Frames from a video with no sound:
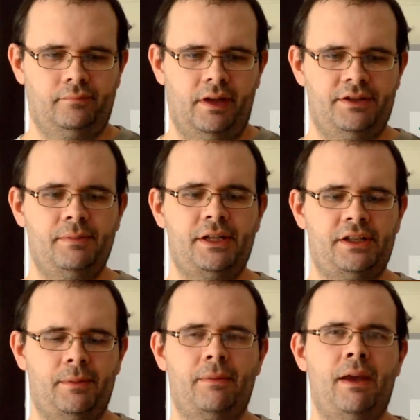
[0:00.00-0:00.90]
it seems like
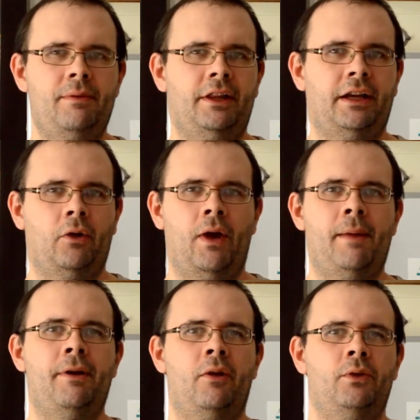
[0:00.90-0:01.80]
something maybe like a
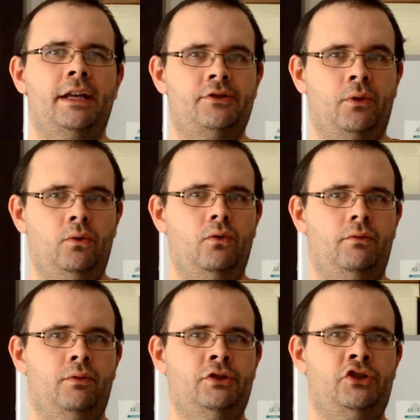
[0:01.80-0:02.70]
grandparent would get you, oh,
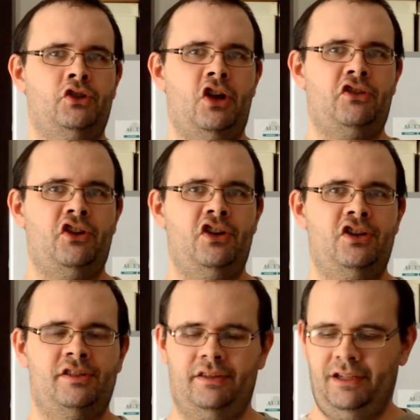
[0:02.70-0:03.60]
wouldn't you like
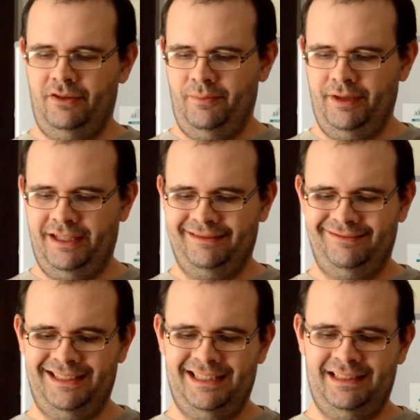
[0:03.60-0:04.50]
these? And then you'd be like,
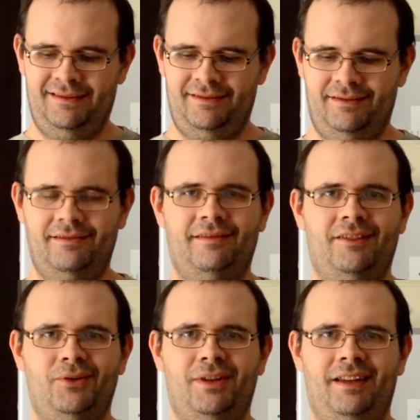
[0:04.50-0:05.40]
well,
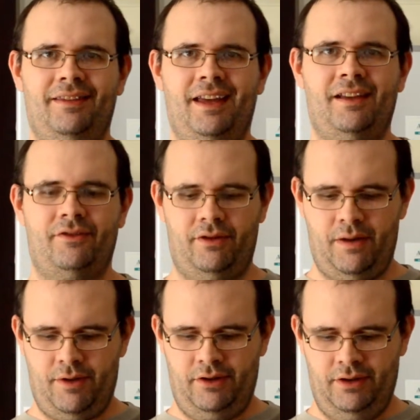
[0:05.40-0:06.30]
okay, thanks,
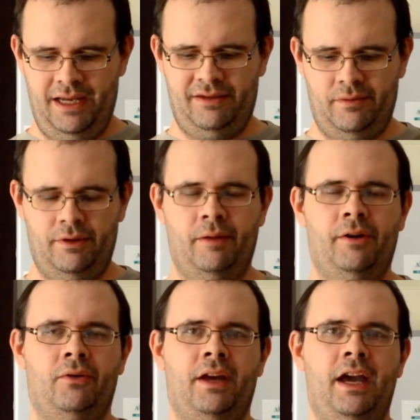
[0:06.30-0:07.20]
grandma. And you'd eat them and they'd be
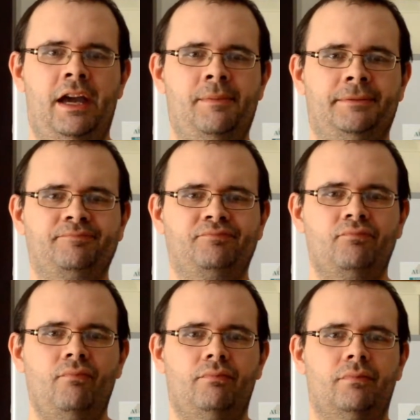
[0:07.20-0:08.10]
okay, but
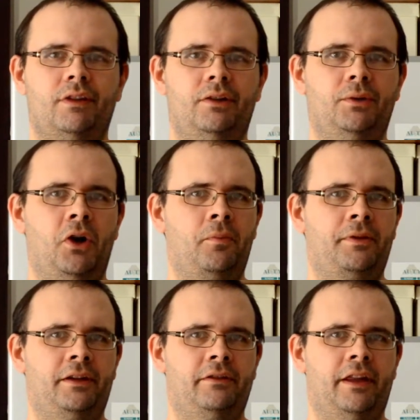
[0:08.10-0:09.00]
you would hope
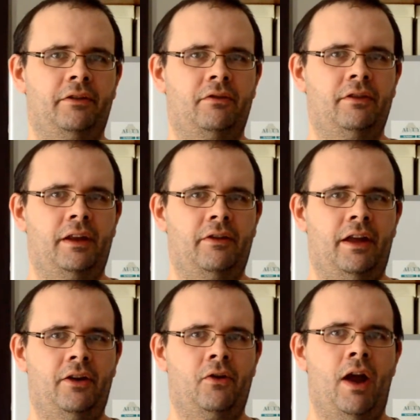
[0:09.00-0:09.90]

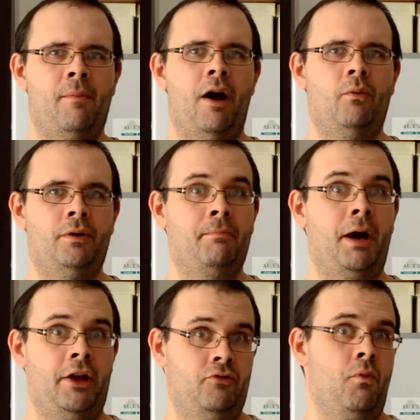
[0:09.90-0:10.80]
that your grandma wouldn't
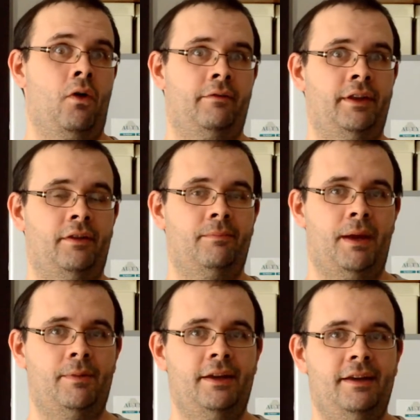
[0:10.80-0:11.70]
buy you more of these.
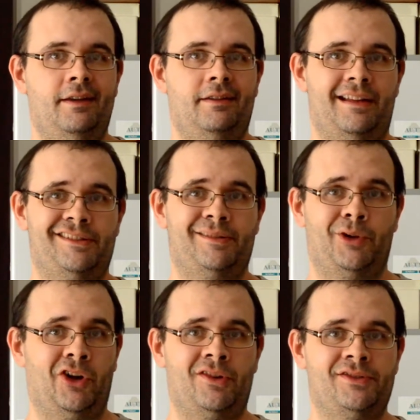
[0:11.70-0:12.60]
Maybe get you some
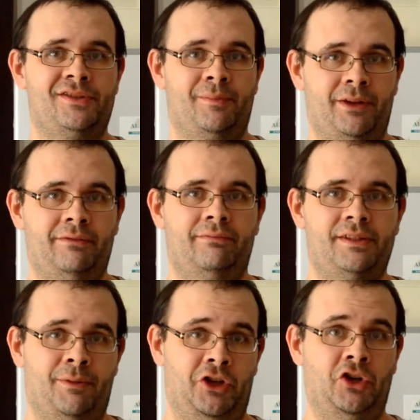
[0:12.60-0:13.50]
Nerds or
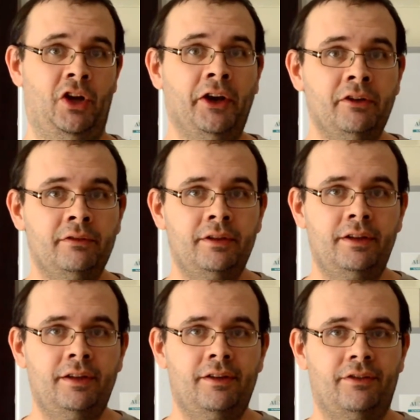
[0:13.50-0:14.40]
something good.
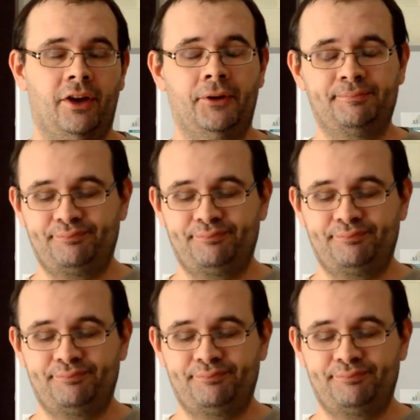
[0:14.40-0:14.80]
So,